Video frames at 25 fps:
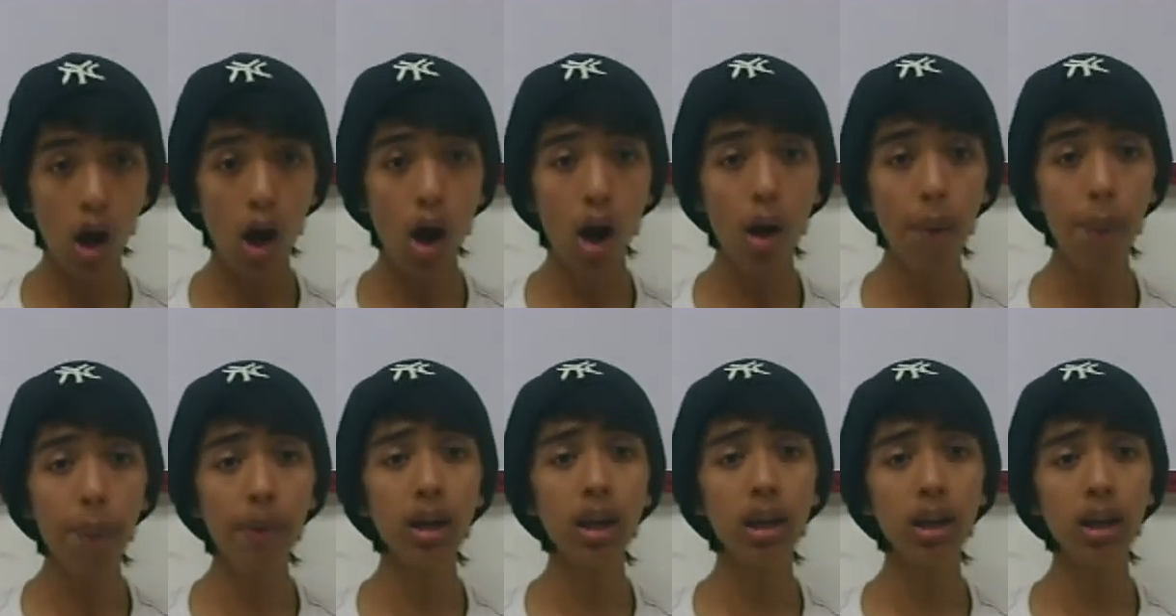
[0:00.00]

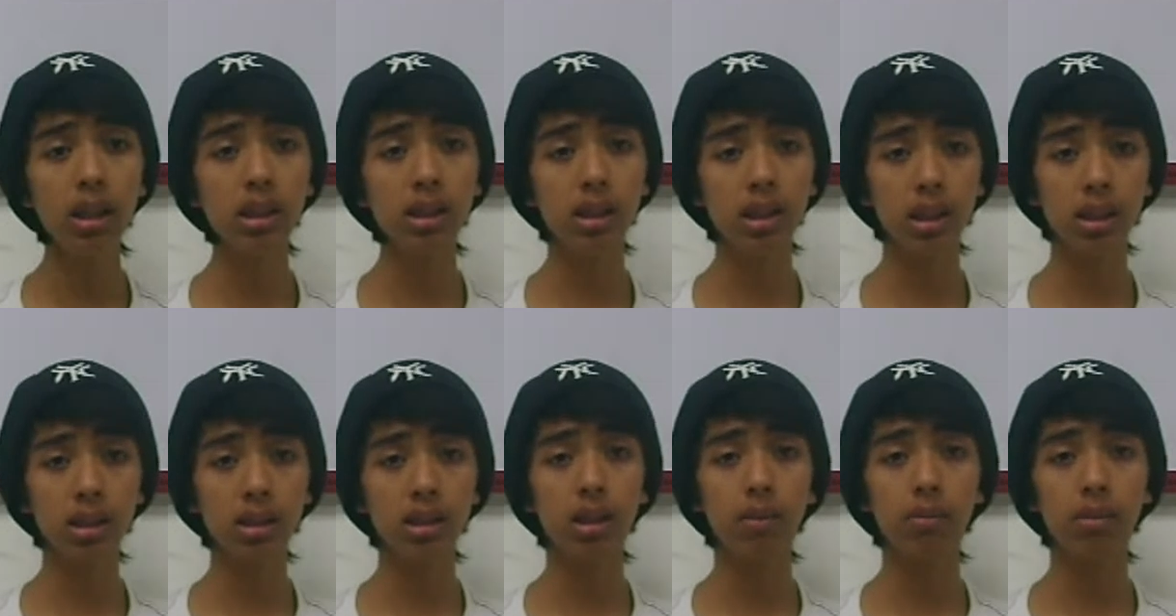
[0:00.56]
Operating
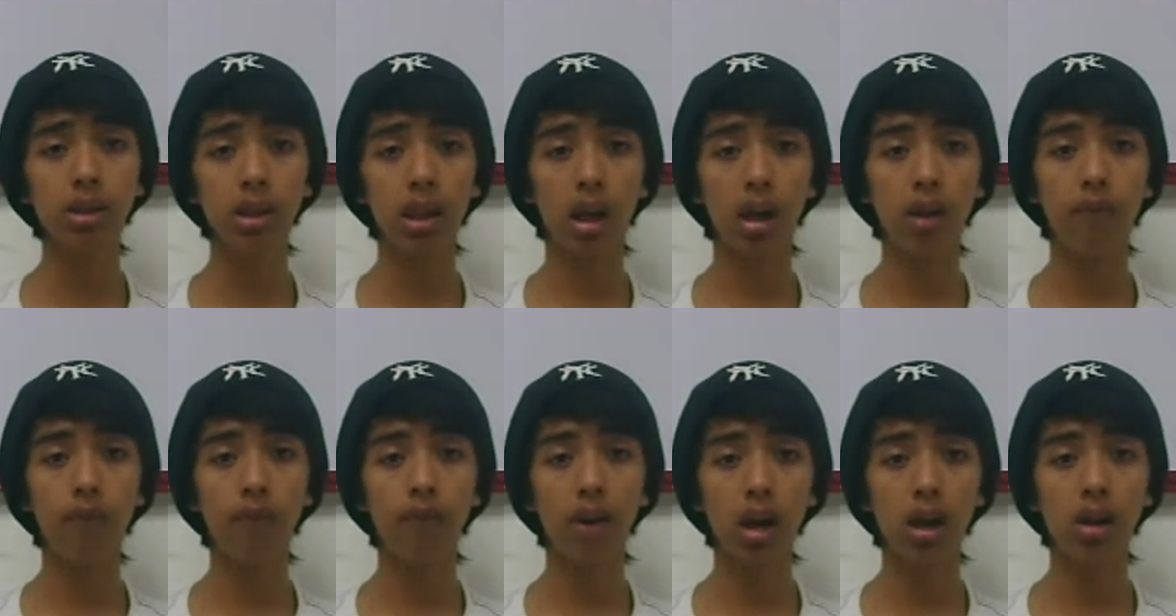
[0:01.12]
systems
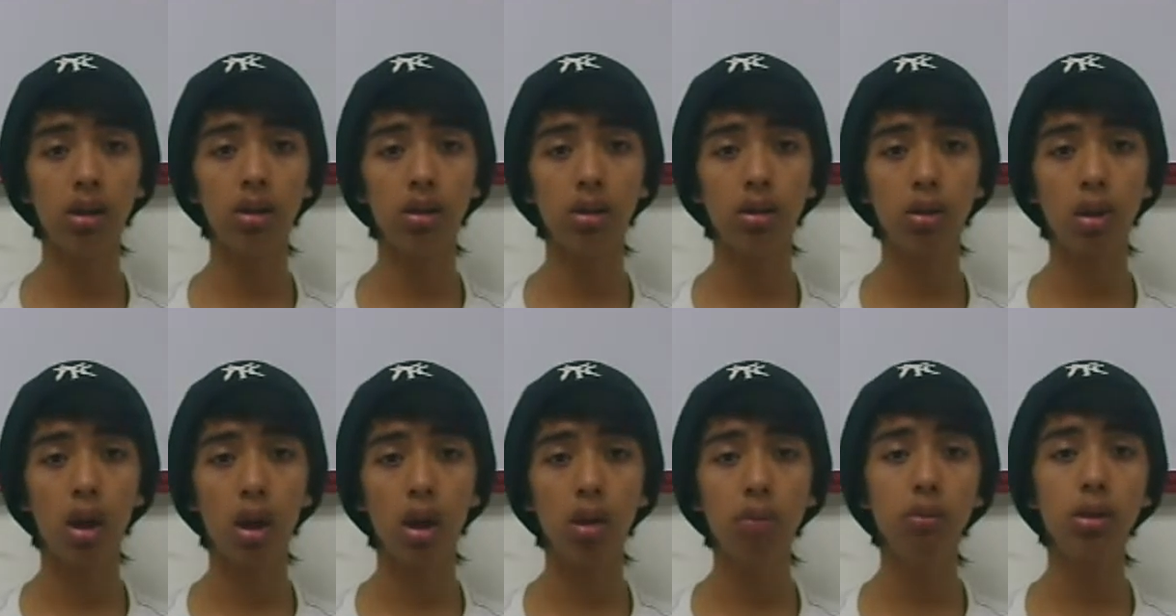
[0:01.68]
are found
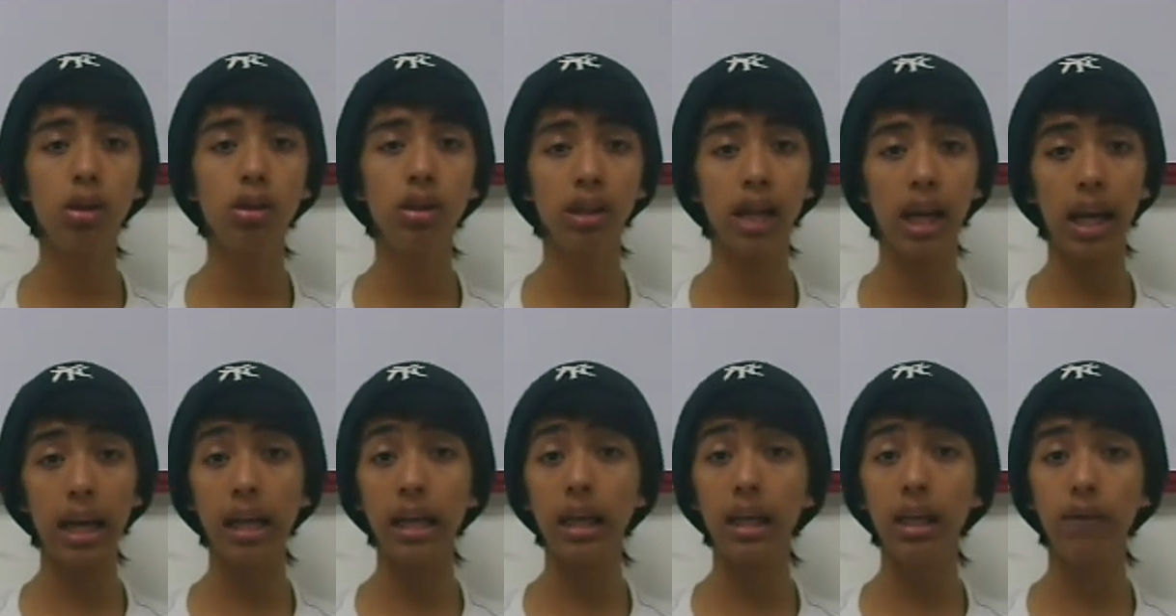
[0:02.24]
on almost
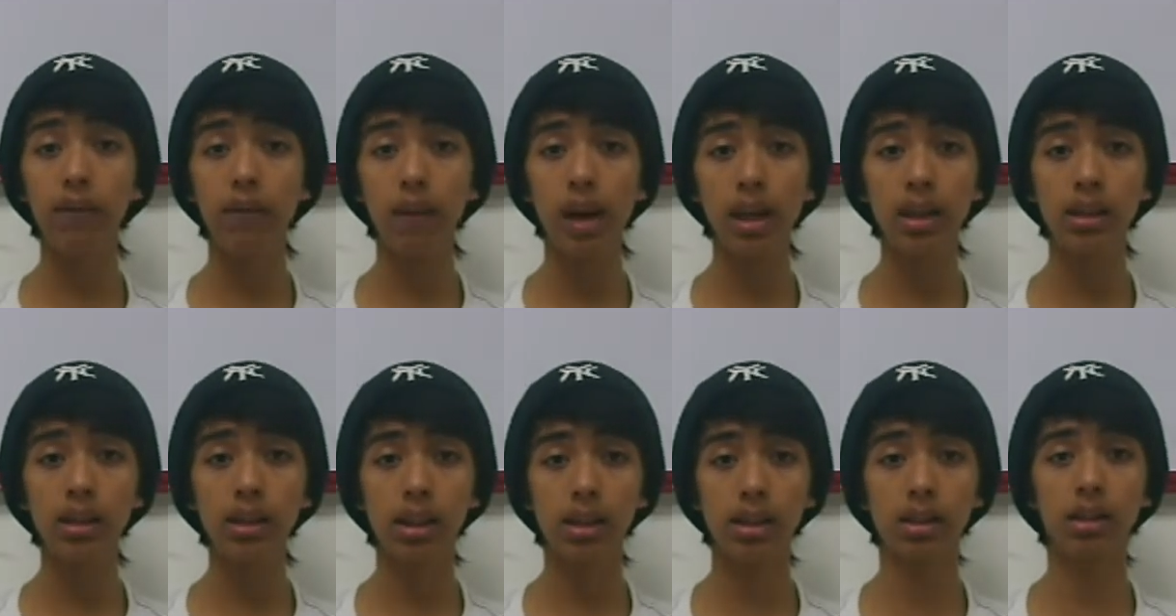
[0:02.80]
any
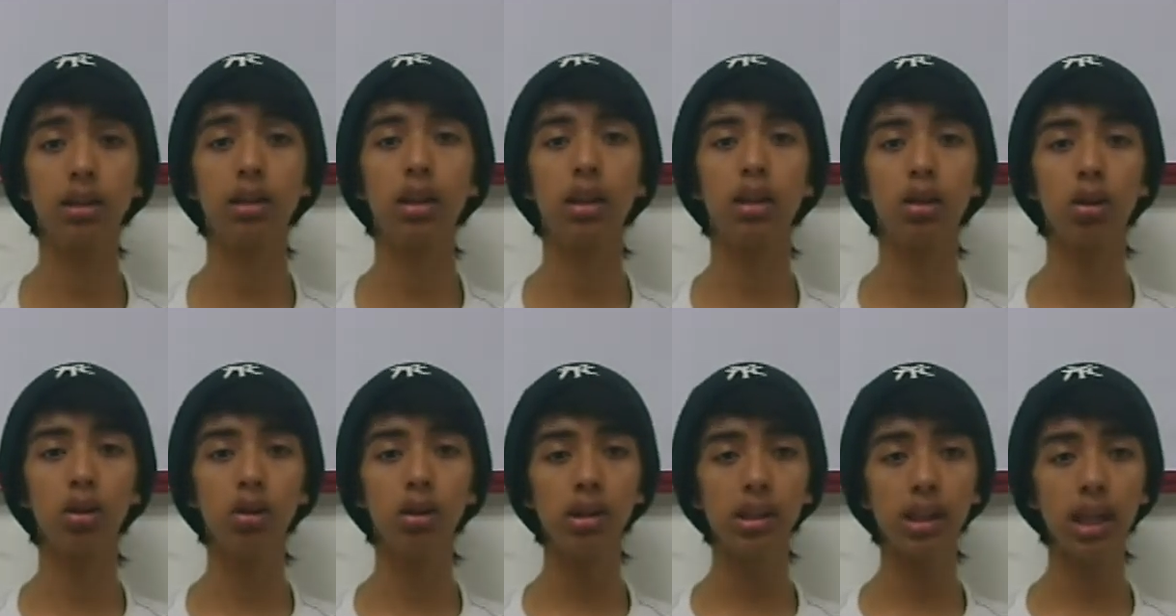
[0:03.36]
devices
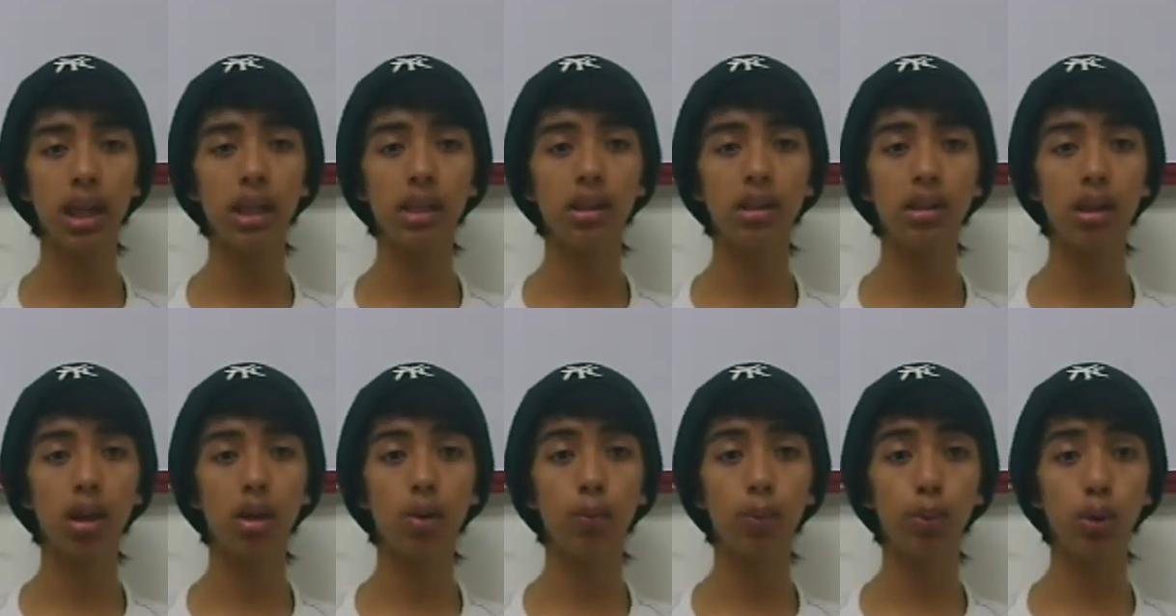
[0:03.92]
that contains
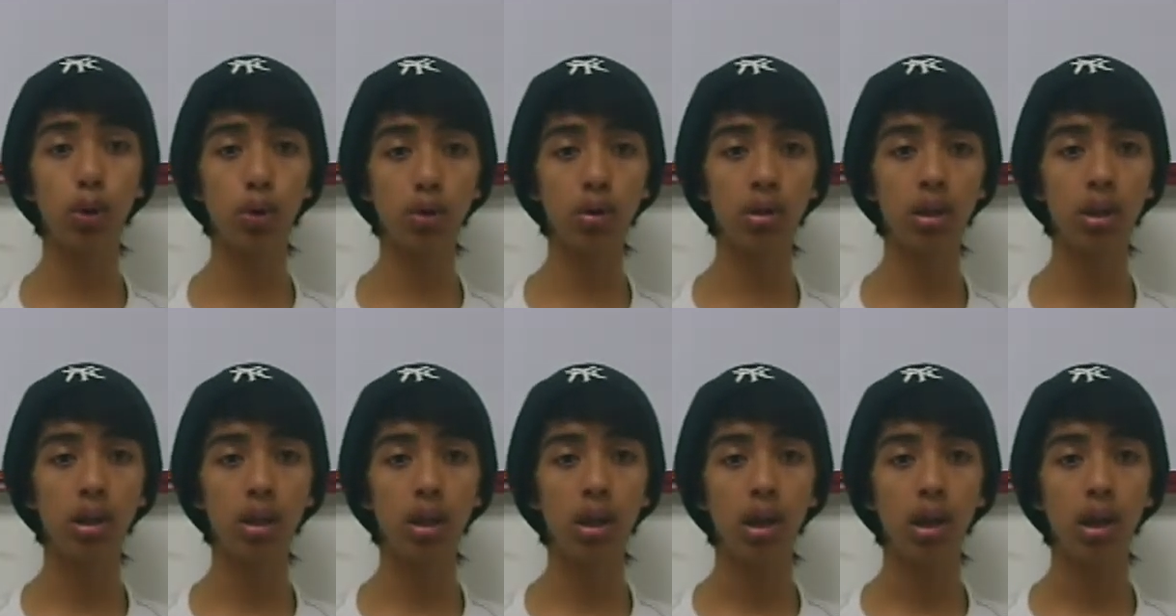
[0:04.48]
a computer,